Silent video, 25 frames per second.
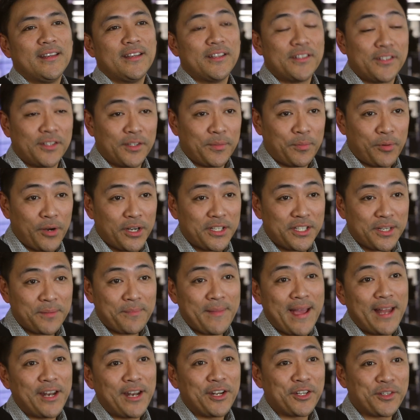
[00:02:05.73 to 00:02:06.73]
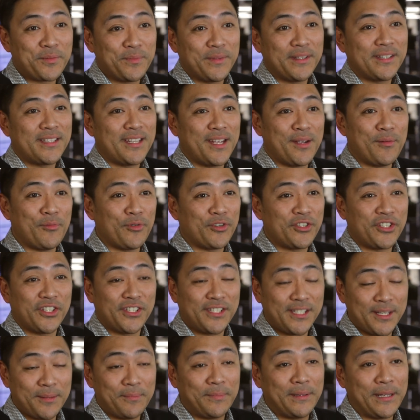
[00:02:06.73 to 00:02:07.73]
So the project management team was
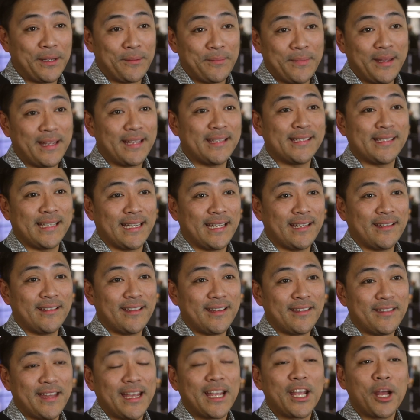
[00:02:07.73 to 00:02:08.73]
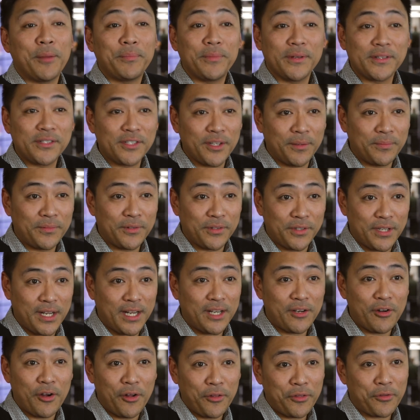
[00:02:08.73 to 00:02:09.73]
just simply amazing. They kept us up to
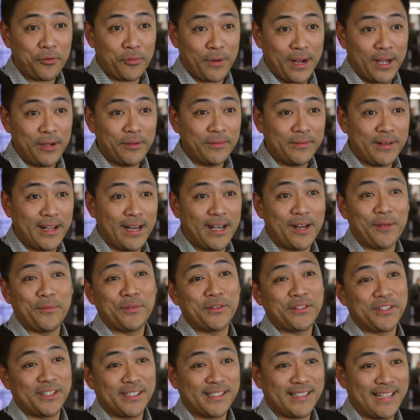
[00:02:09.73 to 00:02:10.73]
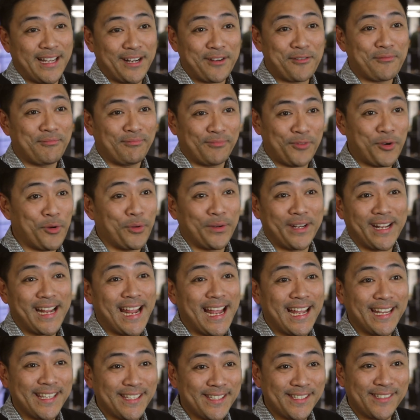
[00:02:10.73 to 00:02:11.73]
date all throughout, and it was just like holding
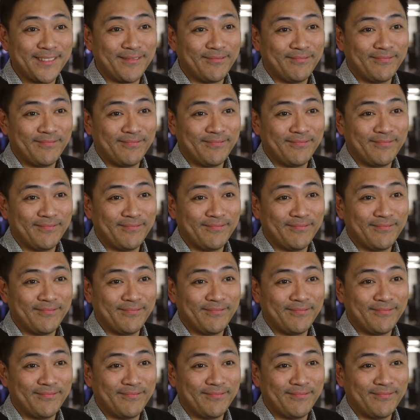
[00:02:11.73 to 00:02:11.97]
hands.